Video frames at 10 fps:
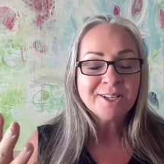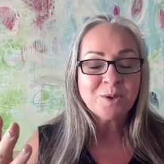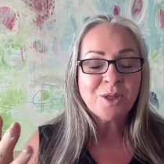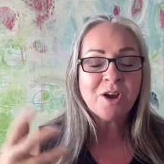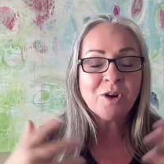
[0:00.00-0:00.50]

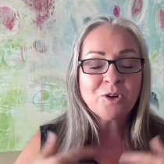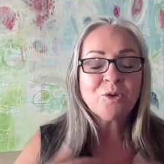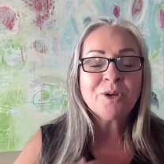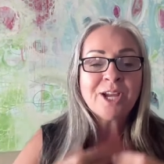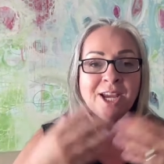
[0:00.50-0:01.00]
so that our
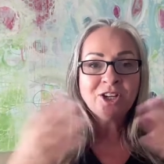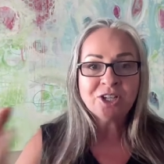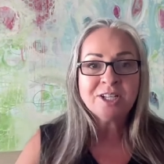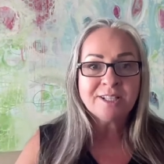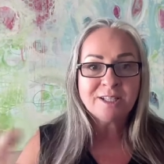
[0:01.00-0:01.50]

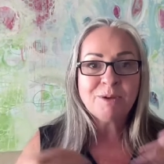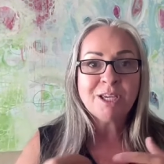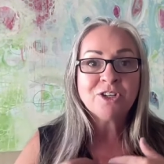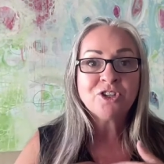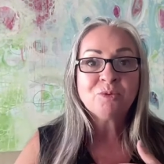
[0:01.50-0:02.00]
creations
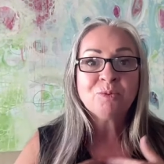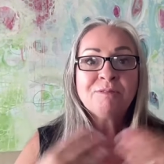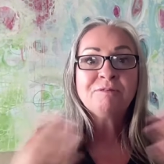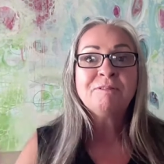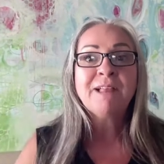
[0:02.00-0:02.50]
begin to
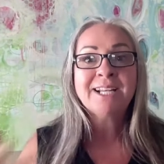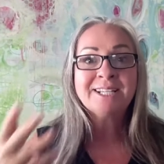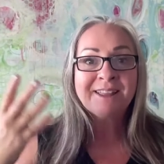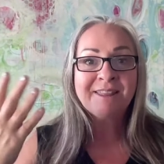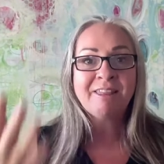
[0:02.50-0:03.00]

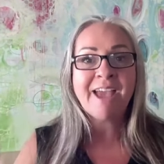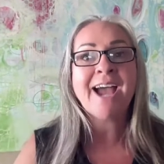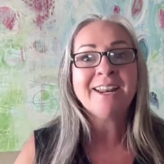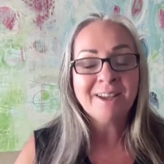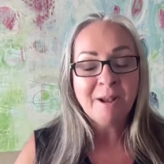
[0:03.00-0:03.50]
reflect
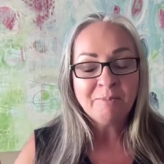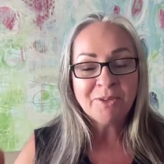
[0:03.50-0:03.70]
that